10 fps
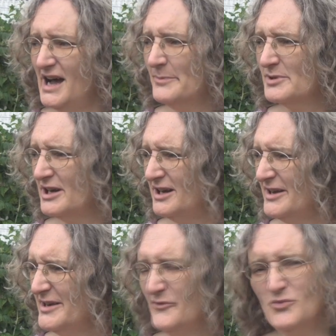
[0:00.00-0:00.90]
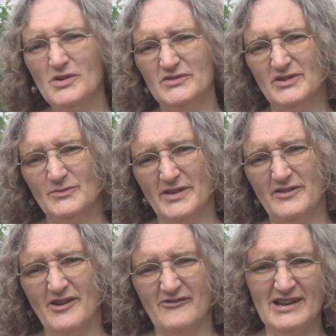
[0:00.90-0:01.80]
I'm kind of wondering
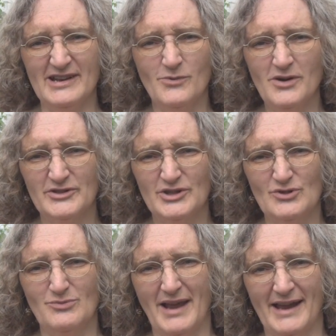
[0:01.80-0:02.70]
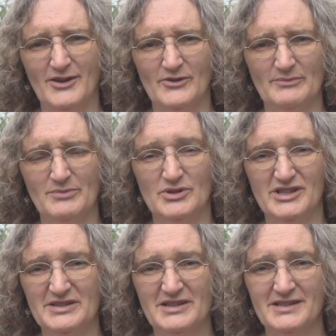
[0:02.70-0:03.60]
whether I really want 2 blackcurrant
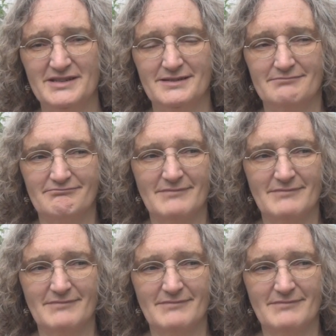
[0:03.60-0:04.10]
bushes, because